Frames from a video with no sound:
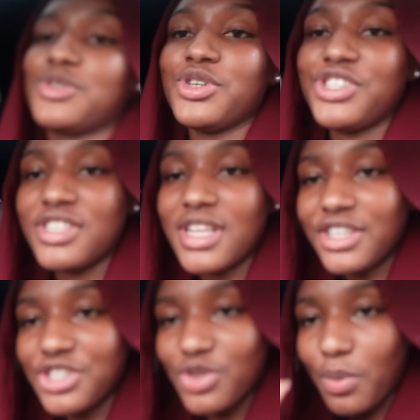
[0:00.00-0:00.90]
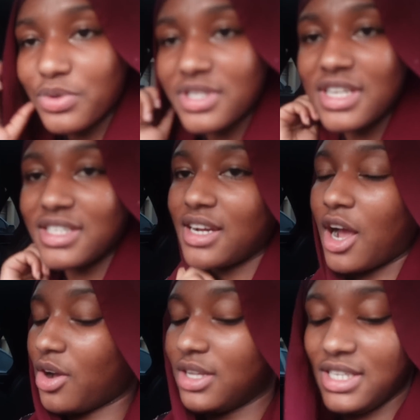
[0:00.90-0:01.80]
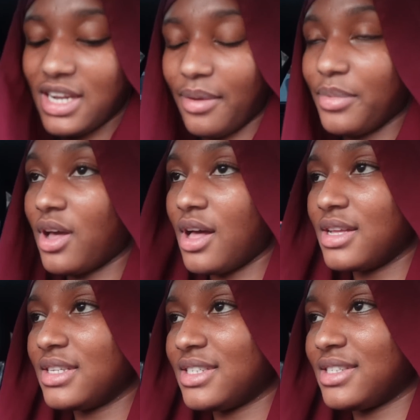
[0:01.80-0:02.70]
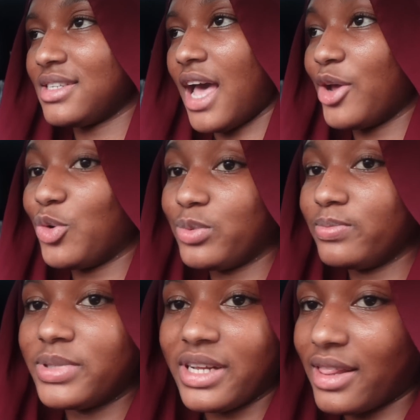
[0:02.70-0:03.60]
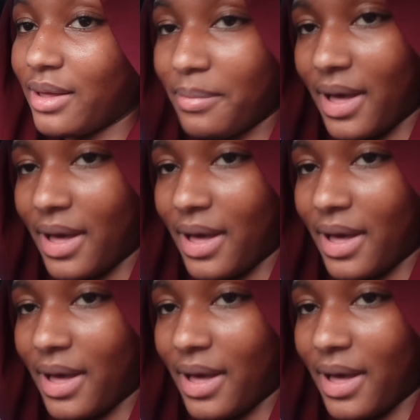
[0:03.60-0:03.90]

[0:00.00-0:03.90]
so she says she's not putting it in her container because I don't bring them